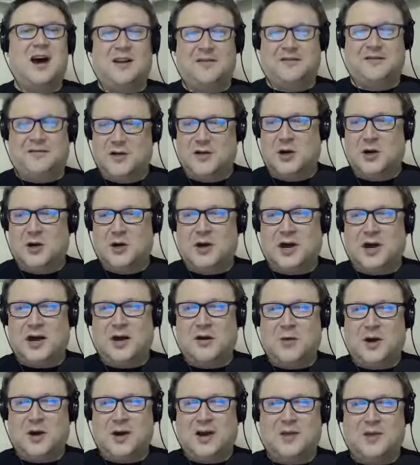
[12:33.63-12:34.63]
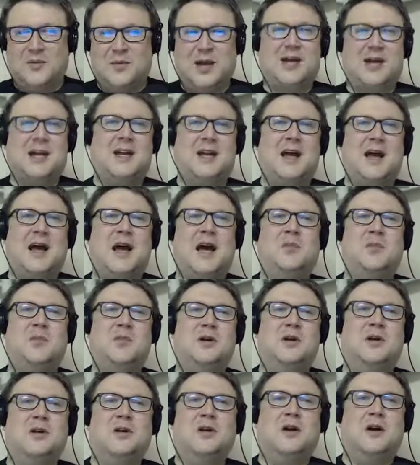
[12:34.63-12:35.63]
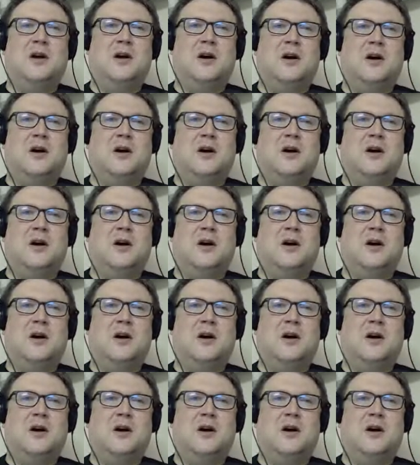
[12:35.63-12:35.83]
I figured out a way to make it happen.